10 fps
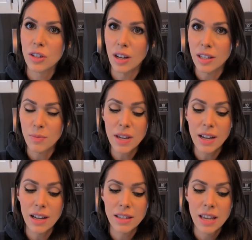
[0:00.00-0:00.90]
just
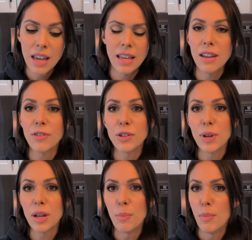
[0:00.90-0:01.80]
because say if you're doing